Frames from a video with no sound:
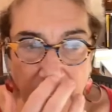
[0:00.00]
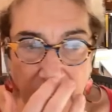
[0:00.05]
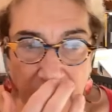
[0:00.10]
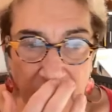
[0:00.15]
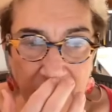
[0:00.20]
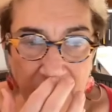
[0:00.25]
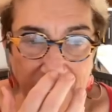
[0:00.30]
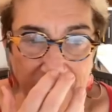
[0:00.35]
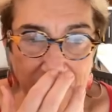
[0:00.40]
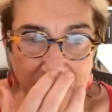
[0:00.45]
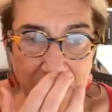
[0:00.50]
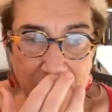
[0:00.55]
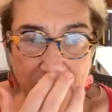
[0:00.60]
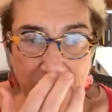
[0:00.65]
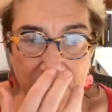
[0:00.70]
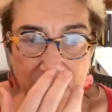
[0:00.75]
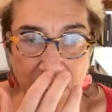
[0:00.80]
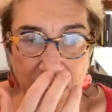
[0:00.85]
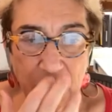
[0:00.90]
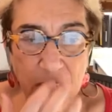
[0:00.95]
And that
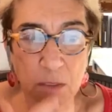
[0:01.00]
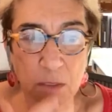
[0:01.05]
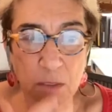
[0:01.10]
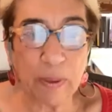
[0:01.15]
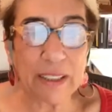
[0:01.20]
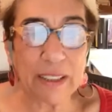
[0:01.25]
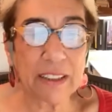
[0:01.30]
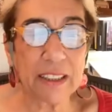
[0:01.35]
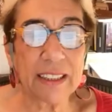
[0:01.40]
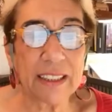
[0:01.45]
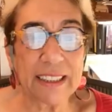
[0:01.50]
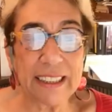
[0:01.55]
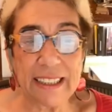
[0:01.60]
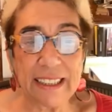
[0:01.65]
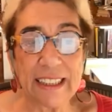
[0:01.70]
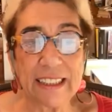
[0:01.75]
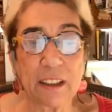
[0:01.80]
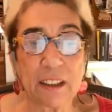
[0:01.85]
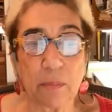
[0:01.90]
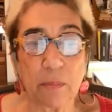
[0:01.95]
is depicting
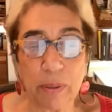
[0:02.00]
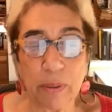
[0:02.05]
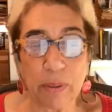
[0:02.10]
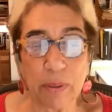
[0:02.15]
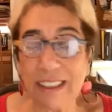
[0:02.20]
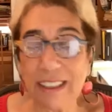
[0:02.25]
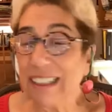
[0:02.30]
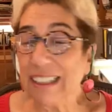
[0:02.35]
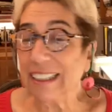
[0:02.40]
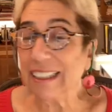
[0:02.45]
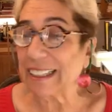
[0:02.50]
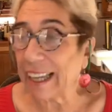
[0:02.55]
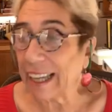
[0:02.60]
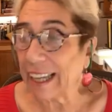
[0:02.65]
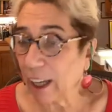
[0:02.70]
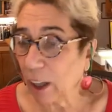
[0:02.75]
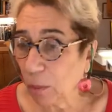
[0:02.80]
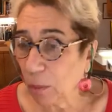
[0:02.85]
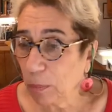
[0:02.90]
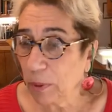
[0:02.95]
Lena's ability to
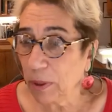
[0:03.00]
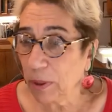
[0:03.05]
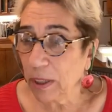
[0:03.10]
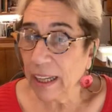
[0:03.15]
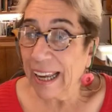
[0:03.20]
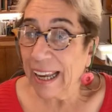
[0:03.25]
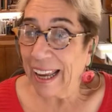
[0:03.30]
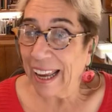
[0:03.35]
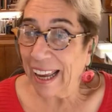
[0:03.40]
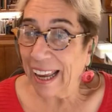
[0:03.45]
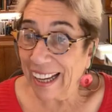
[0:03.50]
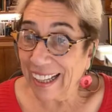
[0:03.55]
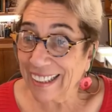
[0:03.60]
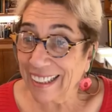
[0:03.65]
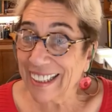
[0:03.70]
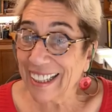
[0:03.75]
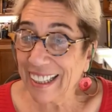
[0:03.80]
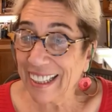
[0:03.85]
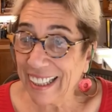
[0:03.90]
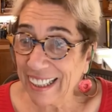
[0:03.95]
help
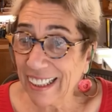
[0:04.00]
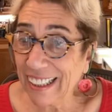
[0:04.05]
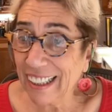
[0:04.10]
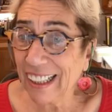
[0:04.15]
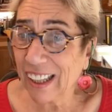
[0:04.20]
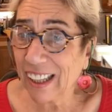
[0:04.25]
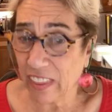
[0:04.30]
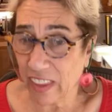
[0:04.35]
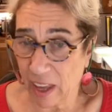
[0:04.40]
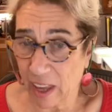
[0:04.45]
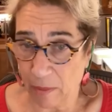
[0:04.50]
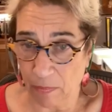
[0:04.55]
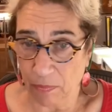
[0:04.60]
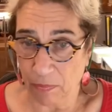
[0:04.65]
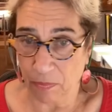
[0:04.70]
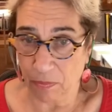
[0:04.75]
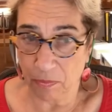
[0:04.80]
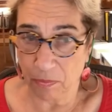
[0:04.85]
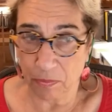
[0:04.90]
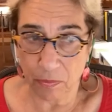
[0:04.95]
and heal
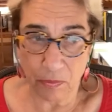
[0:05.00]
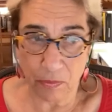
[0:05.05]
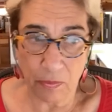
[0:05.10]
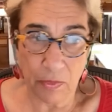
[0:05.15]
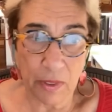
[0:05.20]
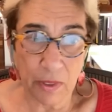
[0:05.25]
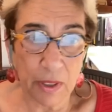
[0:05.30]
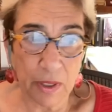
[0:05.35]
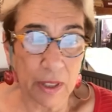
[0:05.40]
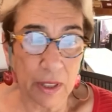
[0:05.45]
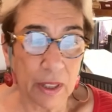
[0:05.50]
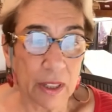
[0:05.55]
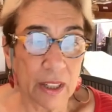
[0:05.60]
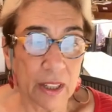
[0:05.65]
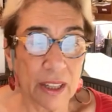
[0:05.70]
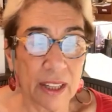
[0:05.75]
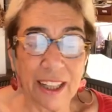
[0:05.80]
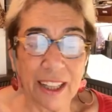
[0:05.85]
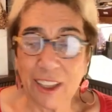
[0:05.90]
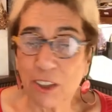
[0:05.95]
them.
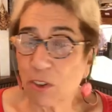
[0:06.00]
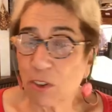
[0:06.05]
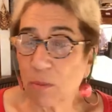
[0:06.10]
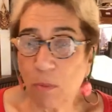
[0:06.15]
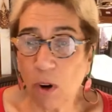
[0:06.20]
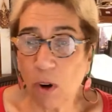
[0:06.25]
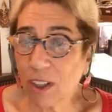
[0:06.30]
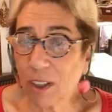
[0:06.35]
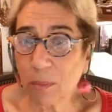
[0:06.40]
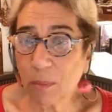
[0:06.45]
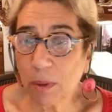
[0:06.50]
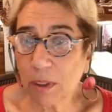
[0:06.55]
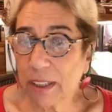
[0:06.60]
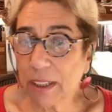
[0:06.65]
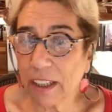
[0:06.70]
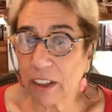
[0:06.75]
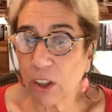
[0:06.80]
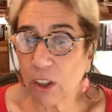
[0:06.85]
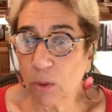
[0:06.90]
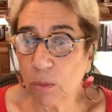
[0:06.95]
It's remarkable
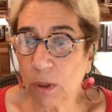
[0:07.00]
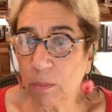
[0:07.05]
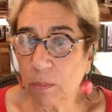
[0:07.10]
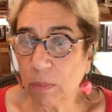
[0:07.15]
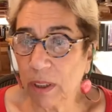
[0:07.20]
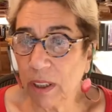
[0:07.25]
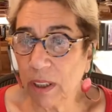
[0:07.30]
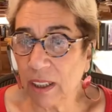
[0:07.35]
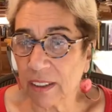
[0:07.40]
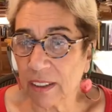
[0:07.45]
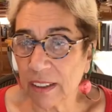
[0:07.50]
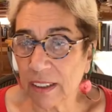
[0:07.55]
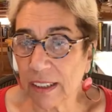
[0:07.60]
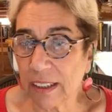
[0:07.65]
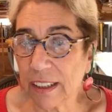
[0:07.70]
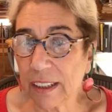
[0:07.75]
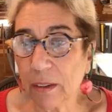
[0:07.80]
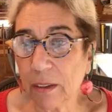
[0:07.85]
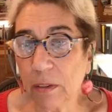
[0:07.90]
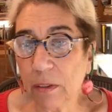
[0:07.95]
that human beings,
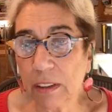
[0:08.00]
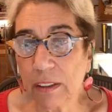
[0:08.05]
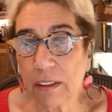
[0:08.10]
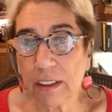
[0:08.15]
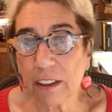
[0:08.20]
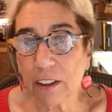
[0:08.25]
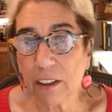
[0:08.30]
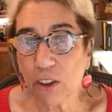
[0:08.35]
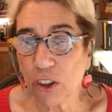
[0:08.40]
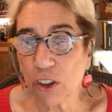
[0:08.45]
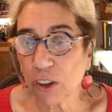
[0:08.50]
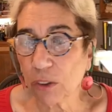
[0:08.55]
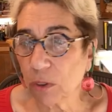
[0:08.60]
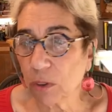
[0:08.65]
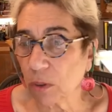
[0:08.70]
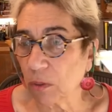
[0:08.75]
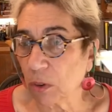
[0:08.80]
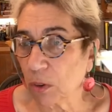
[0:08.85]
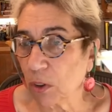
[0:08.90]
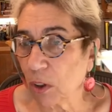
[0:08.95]
little
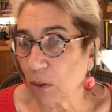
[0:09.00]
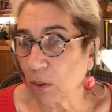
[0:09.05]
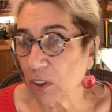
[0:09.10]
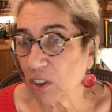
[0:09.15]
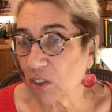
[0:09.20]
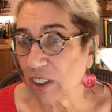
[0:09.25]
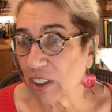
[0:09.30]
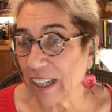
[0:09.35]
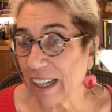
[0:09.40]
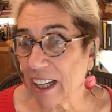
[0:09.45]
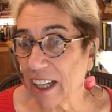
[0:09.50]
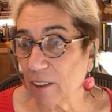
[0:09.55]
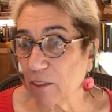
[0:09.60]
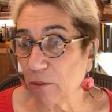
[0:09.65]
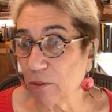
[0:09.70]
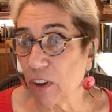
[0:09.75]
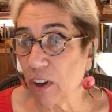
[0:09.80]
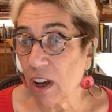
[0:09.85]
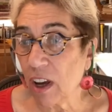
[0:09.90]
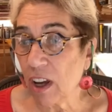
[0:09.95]
children who don't yet
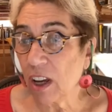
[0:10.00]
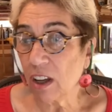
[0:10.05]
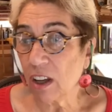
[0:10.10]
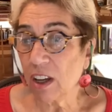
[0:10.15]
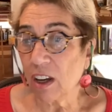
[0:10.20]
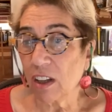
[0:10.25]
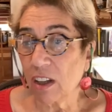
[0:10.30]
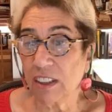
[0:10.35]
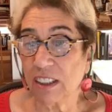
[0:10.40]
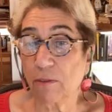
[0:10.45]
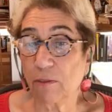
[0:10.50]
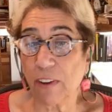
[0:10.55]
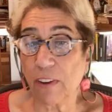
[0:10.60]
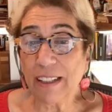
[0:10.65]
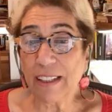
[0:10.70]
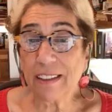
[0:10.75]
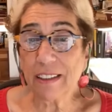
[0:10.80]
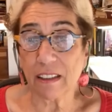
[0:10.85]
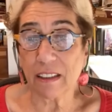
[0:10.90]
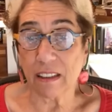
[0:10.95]
have
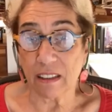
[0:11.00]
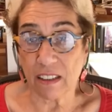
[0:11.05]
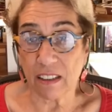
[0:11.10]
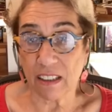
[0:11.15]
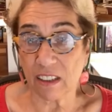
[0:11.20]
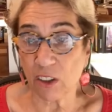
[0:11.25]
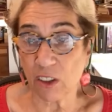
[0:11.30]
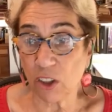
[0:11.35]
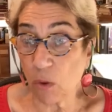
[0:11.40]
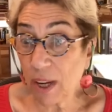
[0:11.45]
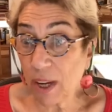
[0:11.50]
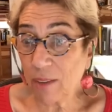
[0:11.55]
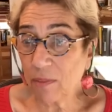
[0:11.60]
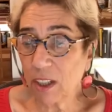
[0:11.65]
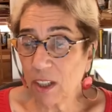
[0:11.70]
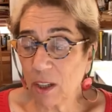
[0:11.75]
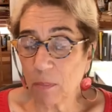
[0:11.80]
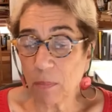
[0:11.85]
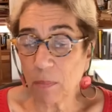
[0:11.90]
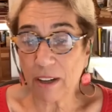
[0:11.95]
defenses and don't have
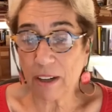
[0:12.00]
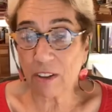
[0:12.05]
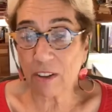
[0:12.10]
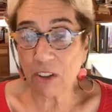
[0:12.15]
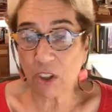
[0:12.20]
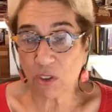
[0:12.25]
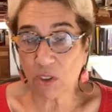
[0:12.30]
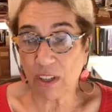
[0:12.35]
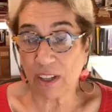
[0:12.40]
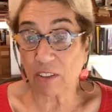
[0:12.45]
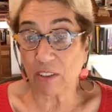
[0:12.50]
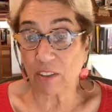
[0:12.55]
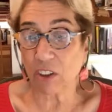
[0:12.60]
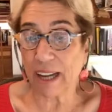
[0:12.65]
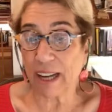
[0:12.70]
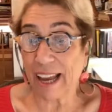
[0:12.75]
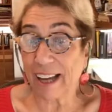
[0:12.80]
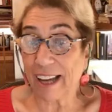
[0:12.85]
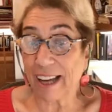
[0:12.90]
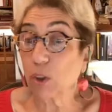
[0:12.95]
their parents around,
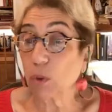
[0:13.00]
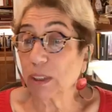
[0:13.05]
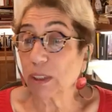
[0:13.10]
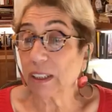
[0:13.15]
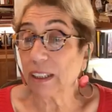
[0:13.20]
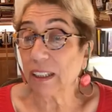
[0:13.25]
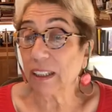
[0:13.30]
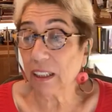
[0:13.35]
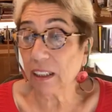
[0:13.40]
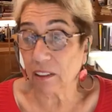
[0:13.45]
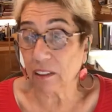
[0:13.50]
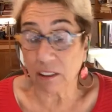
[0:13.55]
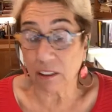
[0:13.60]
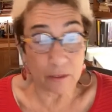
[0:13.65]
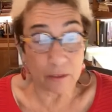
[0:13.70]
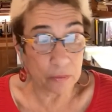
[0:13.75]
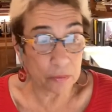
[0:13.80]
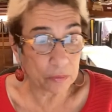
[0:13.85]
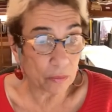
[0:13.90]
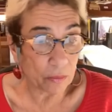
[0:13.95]
could actually heal.